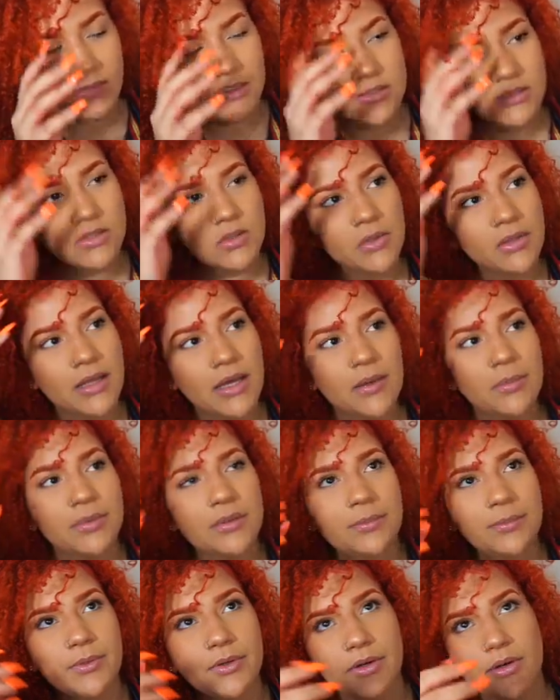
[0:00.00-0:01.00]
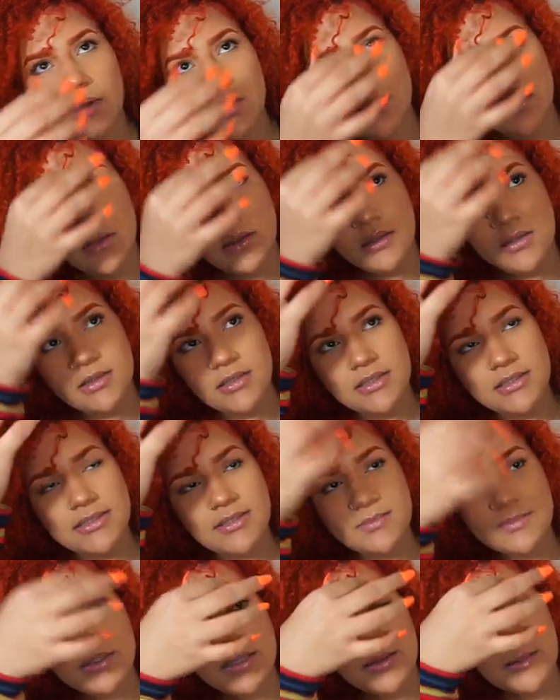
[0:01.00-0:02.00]
So a lot of people
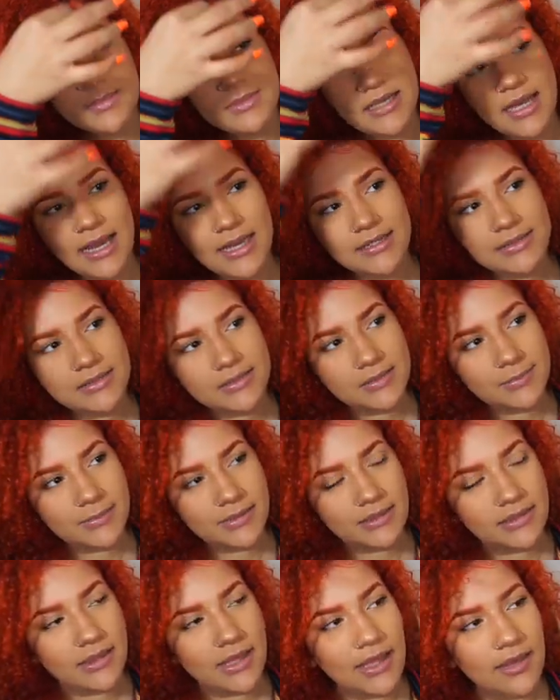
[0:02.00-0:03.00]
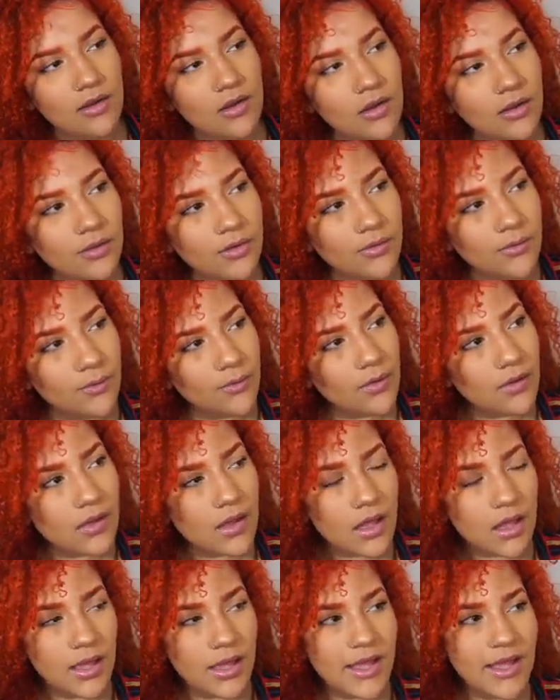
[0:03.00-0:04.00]
sometimes ask me like, oh,
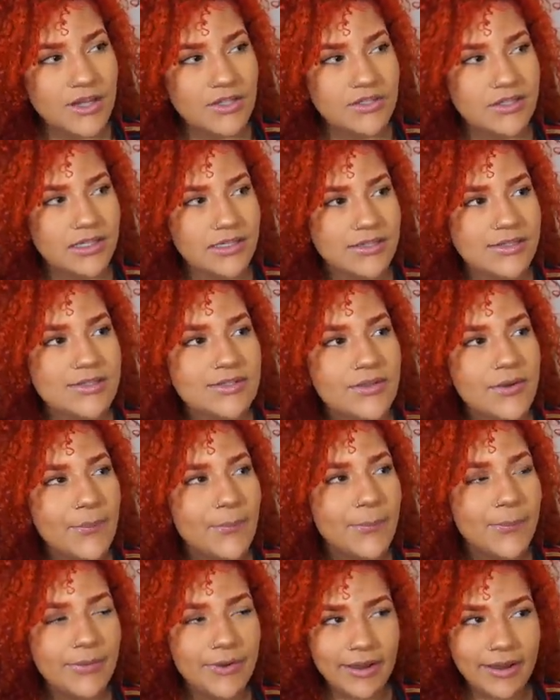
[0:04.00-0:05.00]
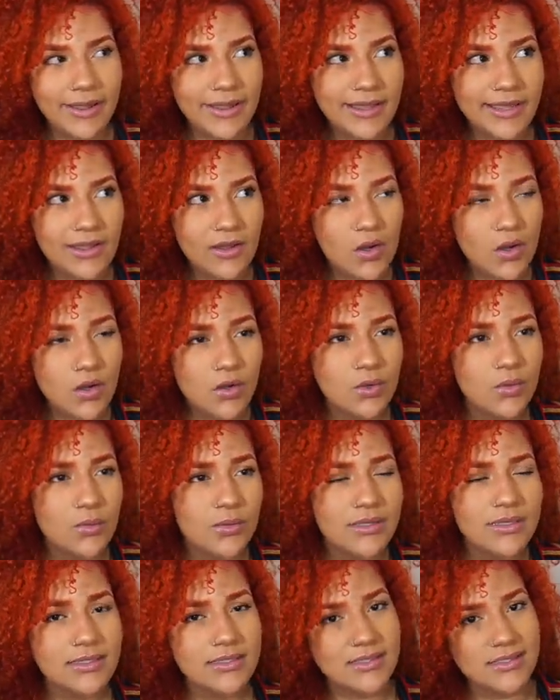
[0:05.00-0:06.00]
how'd you get it so bright? Oh,
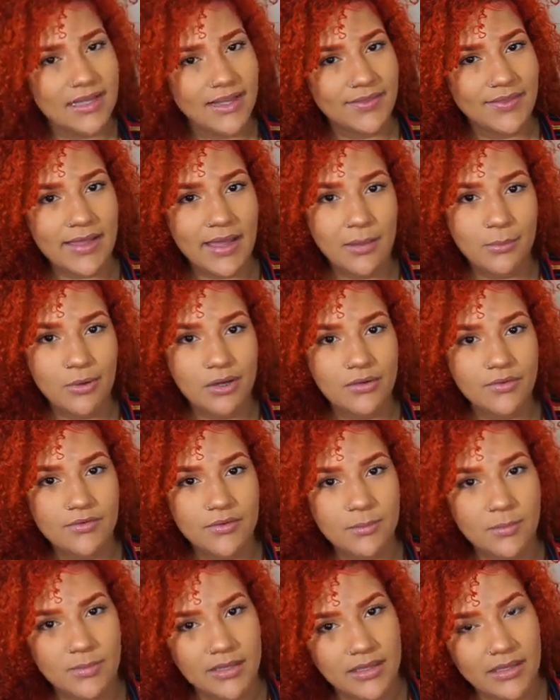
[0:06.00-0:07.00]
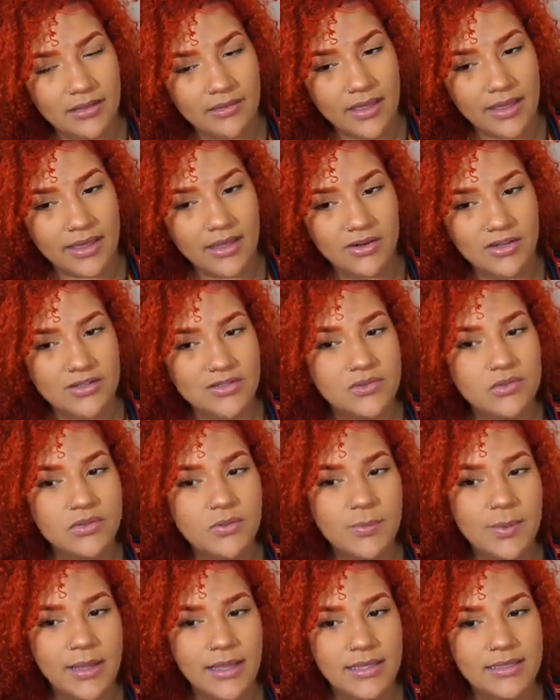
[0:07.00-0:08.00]
it's not that bright for me. Like it also
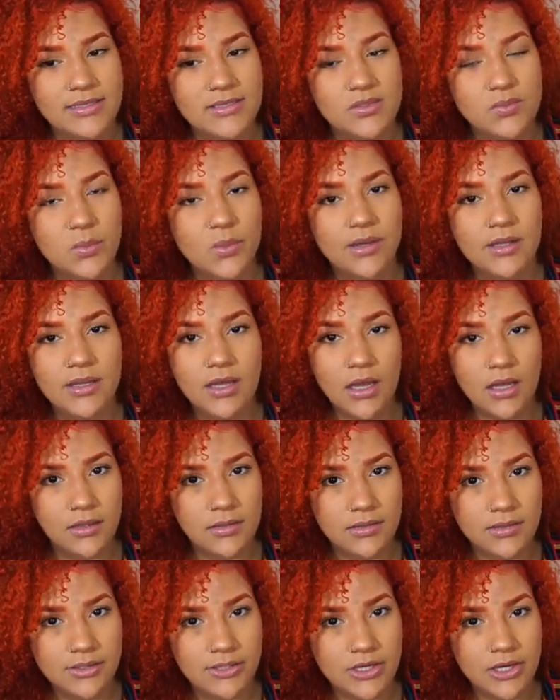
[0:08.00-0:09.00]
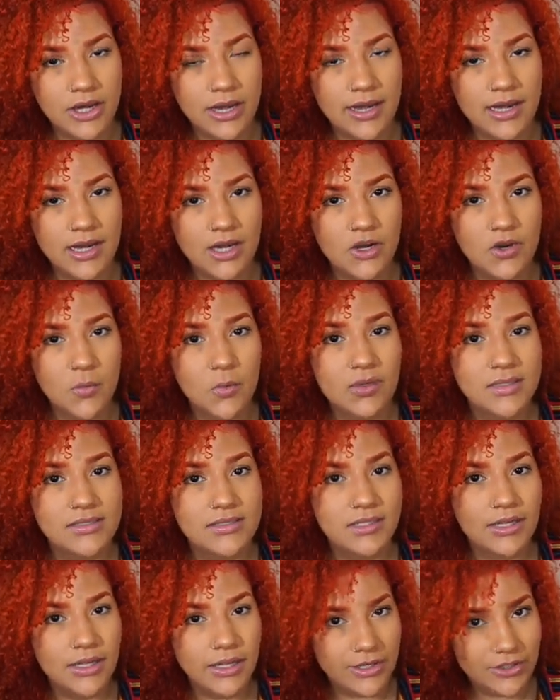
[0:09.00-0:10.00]
depends what color your hair was
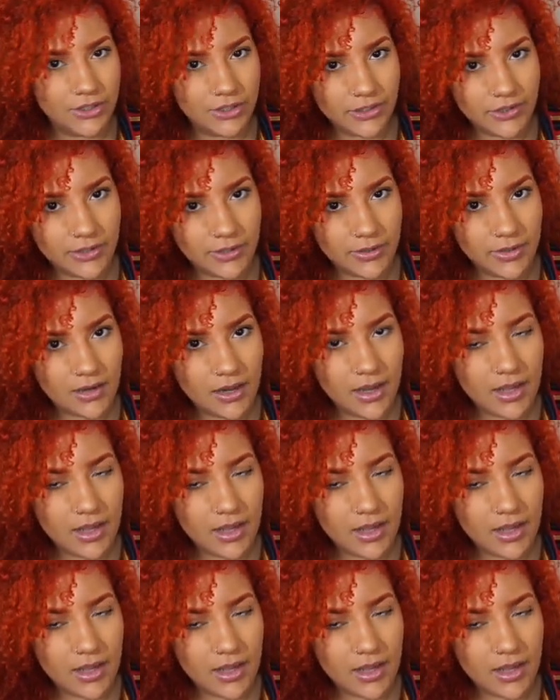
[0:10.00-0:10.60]
under